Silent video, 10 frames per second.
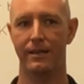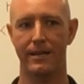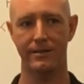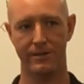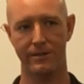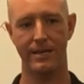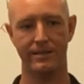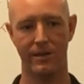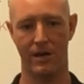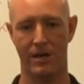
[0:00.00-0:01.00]

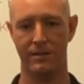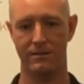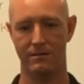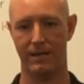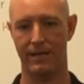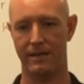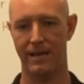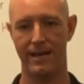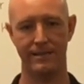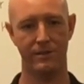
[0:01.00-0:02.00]
yesterday's gone. Like it,
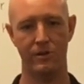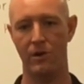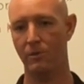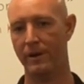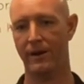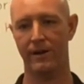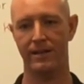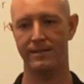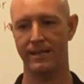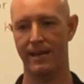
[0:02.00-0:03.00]
it, has no bearing
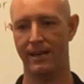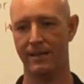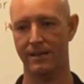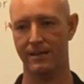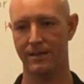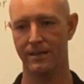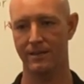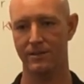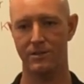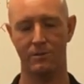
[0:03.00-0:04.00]
on today.
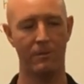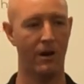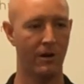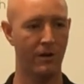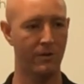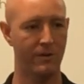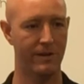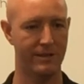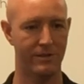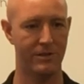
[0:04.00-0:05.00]
Tomorrow
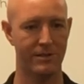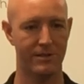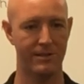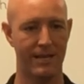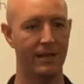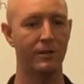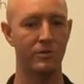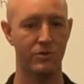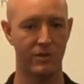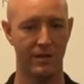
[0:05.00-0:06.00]
is just an
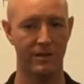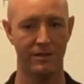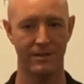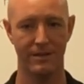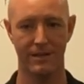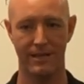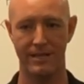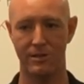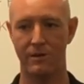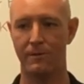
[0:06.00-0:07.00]
illusion.
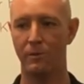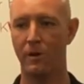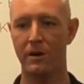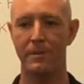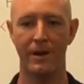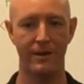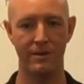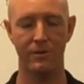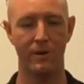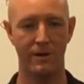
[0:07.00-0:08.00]
And so if you're worried about
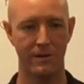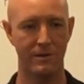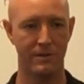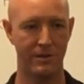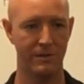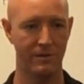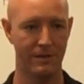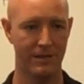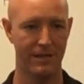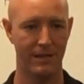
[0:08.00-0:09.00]
either one of those two,
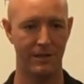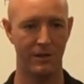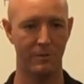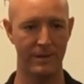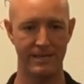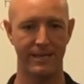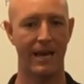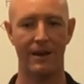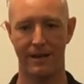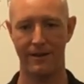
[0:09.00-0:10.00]
you're missing
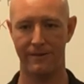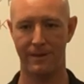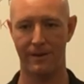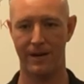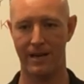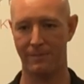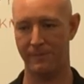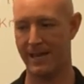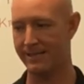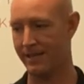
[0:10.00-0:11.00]
out on everything right now.
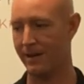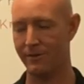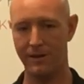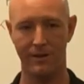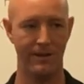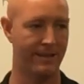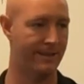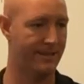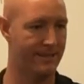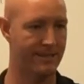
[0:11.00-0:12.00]
That's not real, and
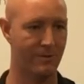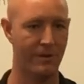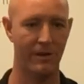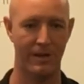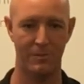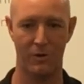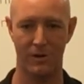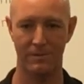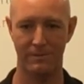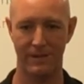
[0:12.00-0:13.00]
this isn't real anymore
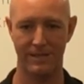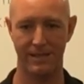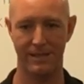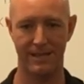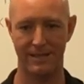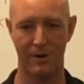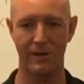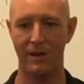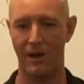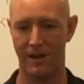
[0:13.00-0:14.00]
because it, it's
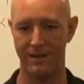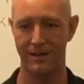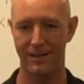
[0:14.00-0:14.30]
already gone.